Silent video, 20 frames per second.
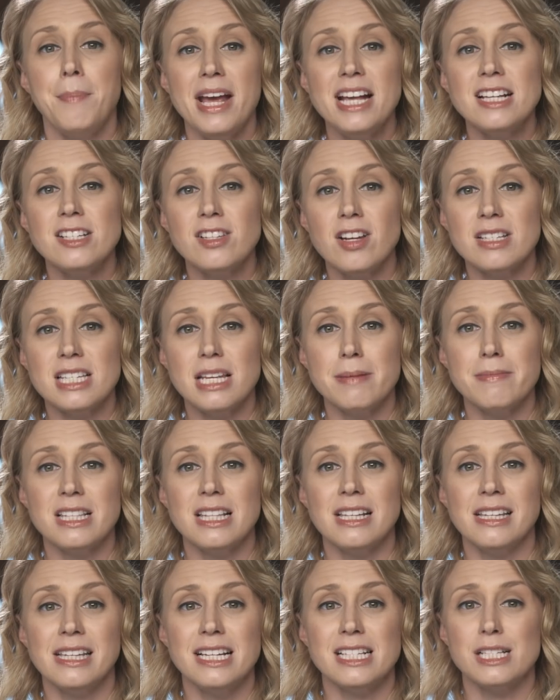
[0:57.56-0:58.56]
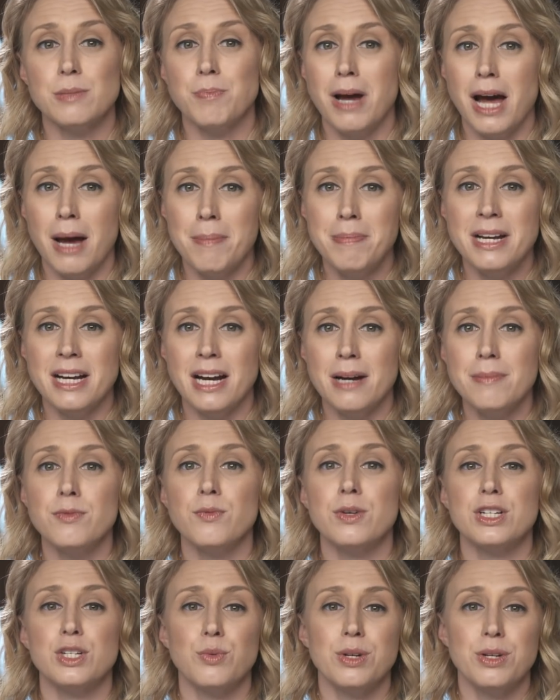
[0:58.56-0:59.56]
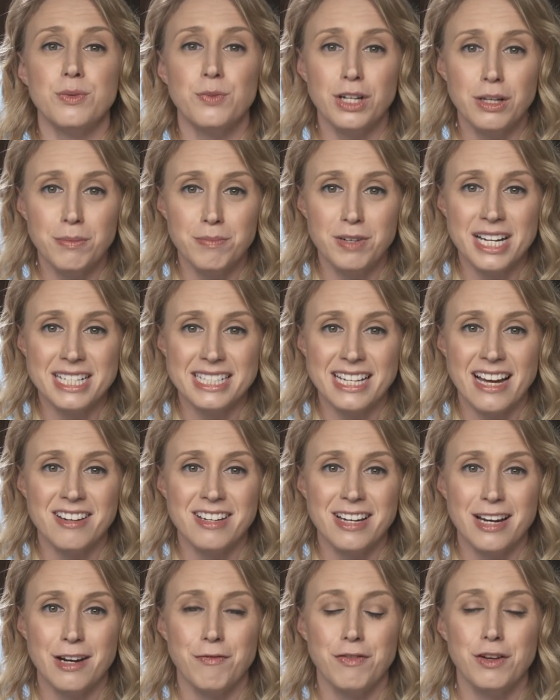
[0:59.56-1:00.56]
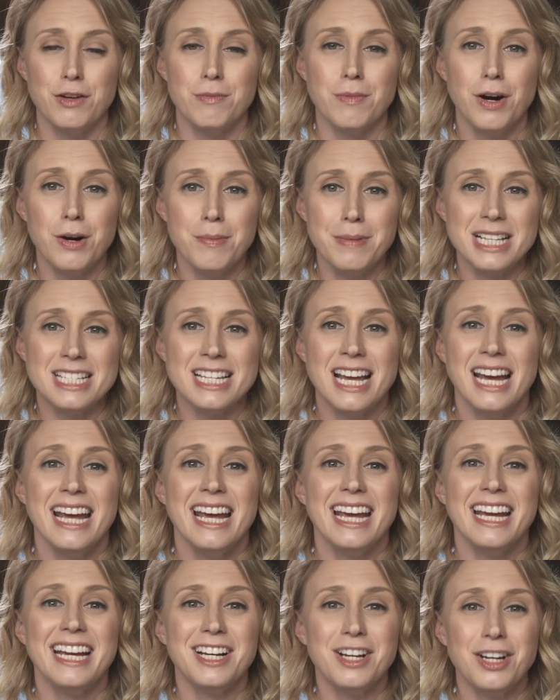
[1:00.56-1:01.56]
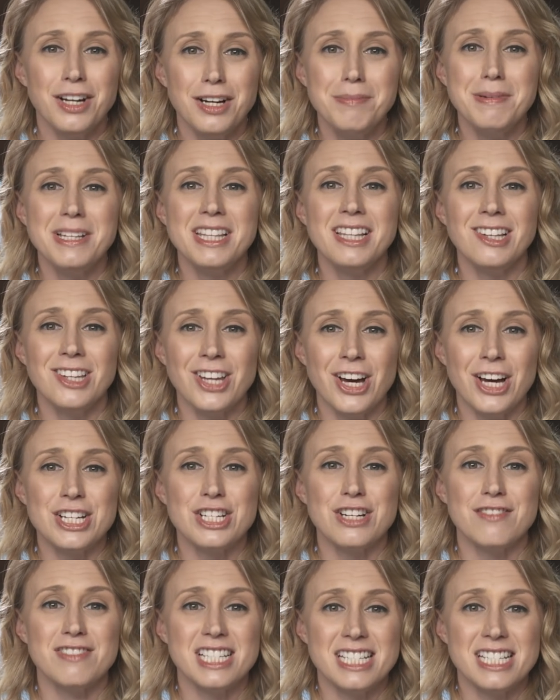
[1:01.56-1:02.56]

based on some of the leaks popping up, which we will break down in a few moments, it could be the launch of